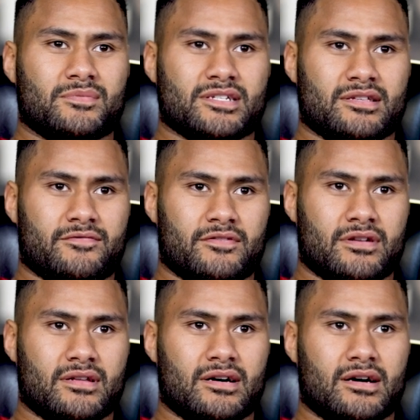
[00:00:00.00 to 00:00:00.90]
much different.
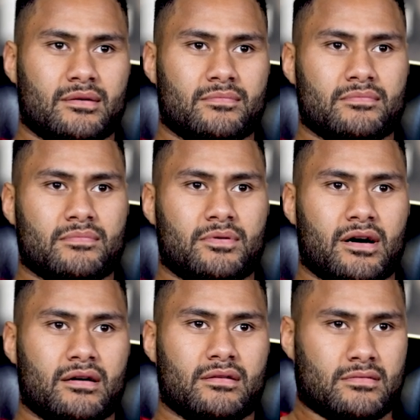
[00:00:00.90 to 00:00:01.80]
Um,
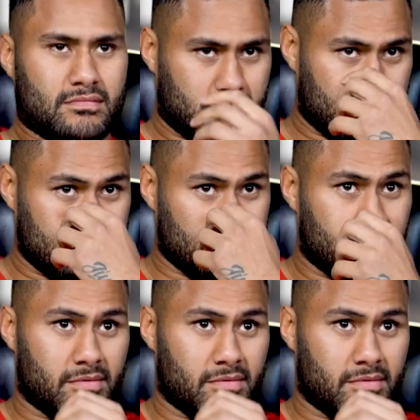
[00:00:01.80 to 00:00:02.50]
but since the time